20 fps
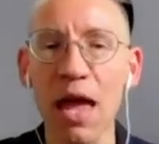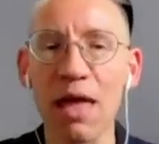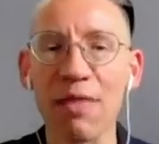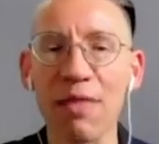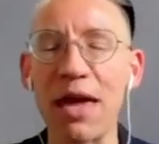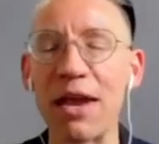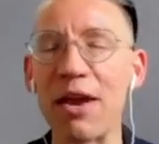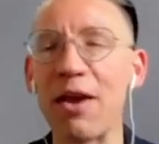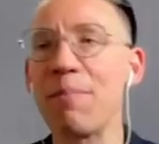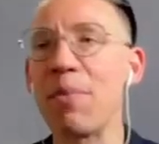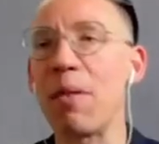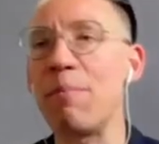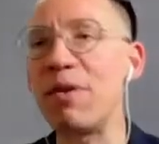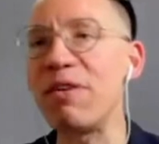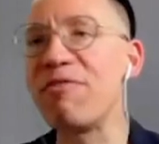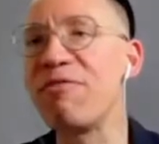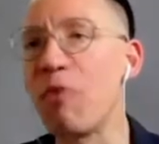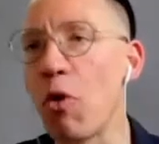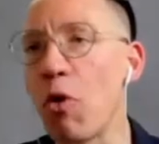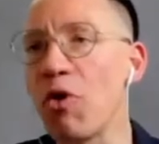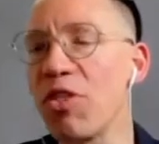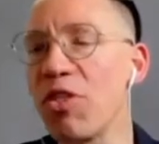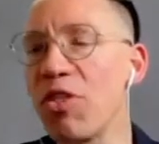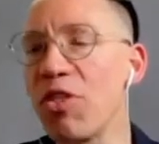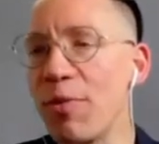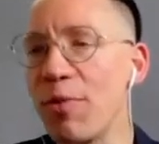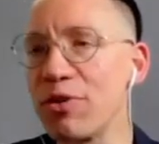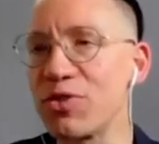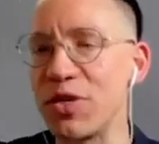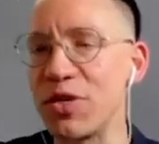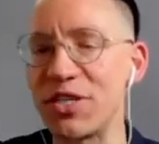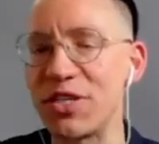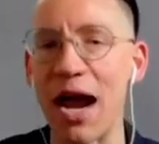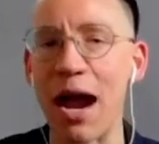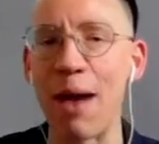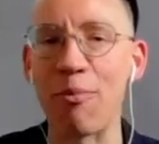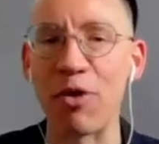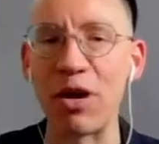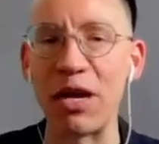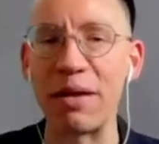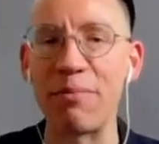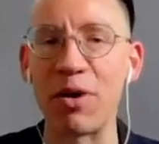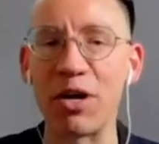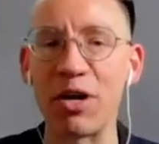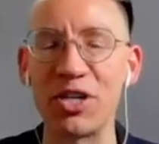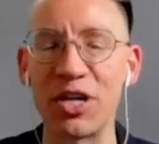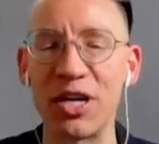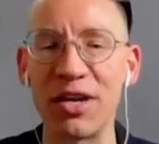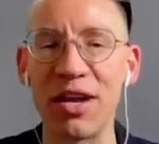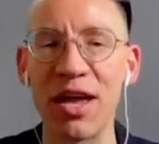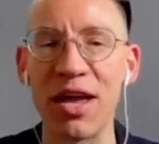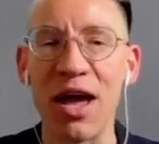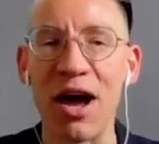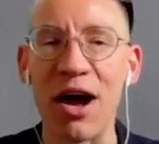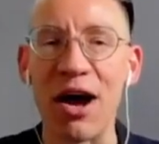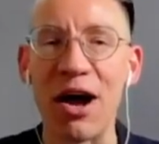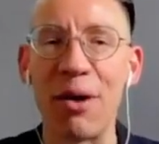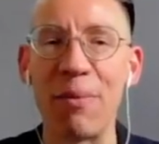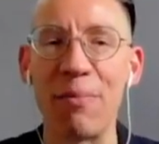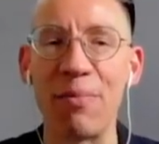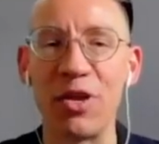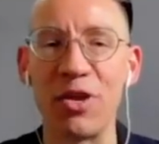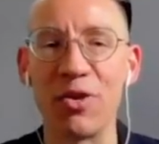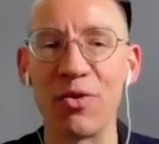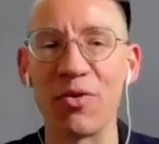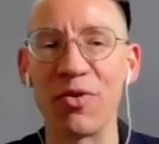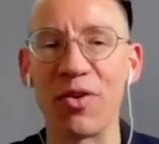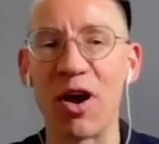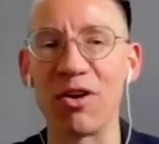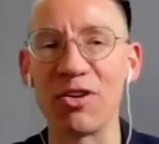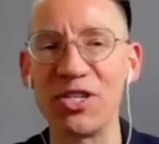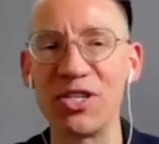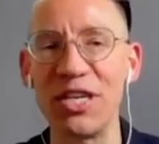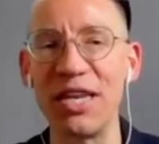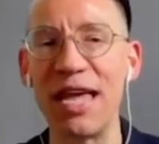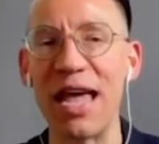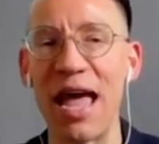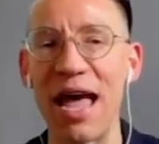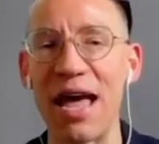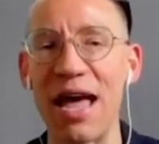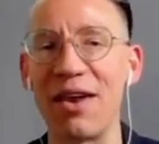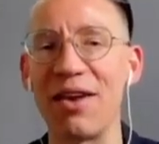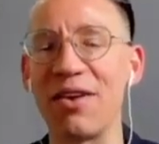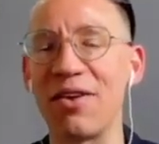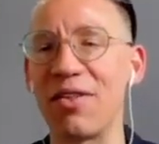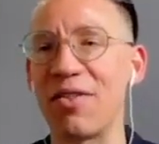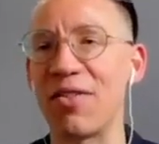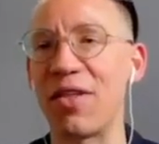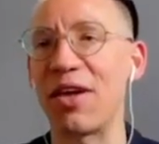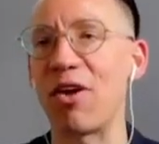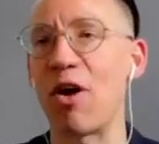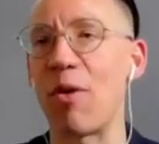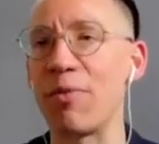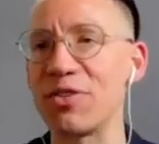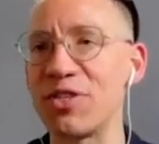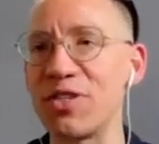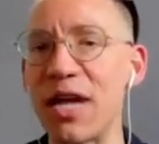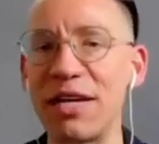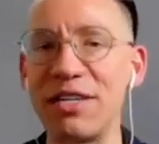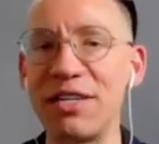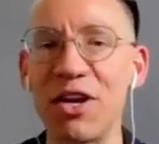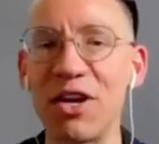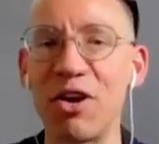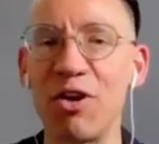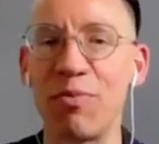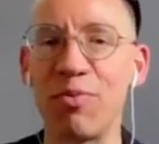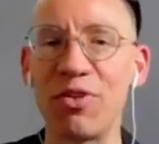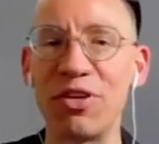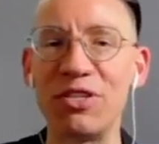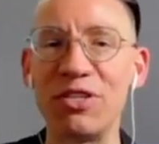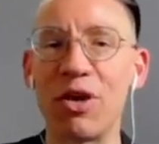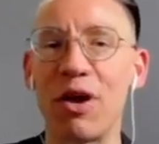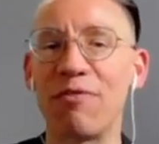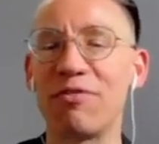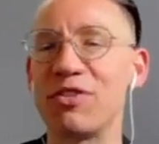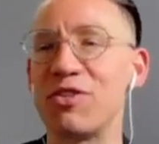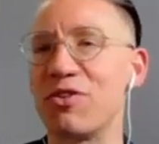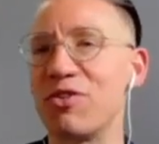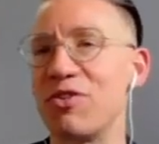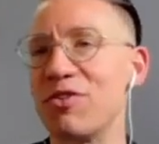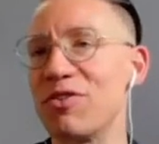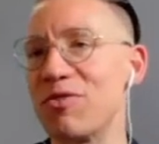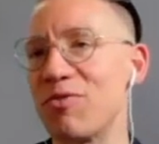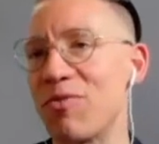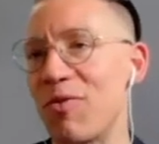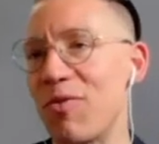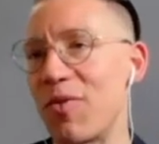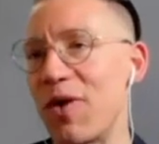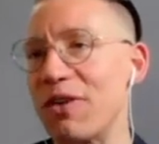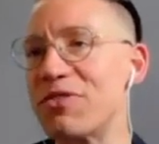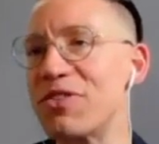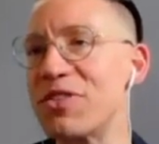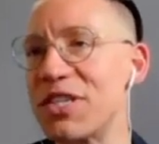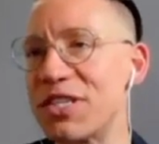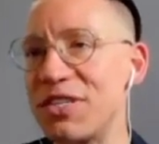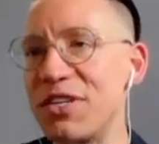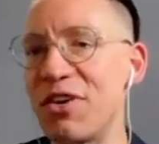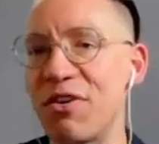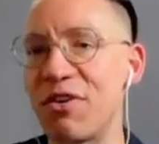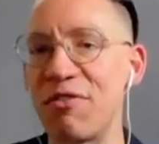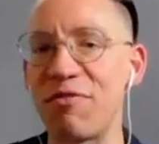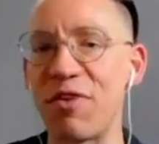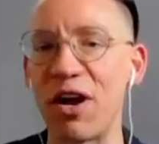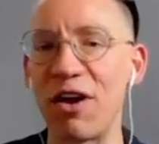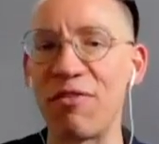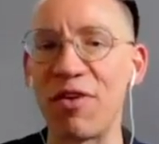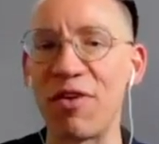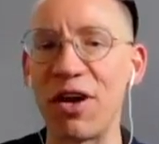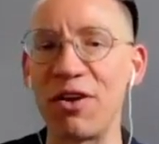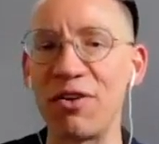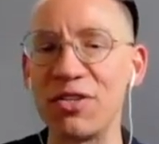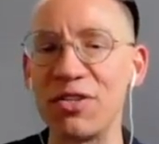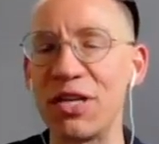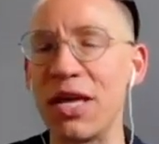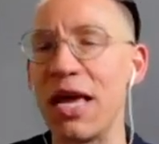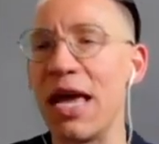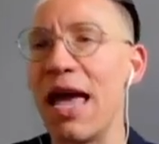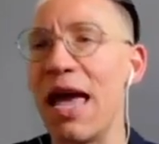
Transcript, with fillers: That um, before the most recent operating budget, um, you know, our city had like almost 1,900 police officers, around 1,600 firefighters,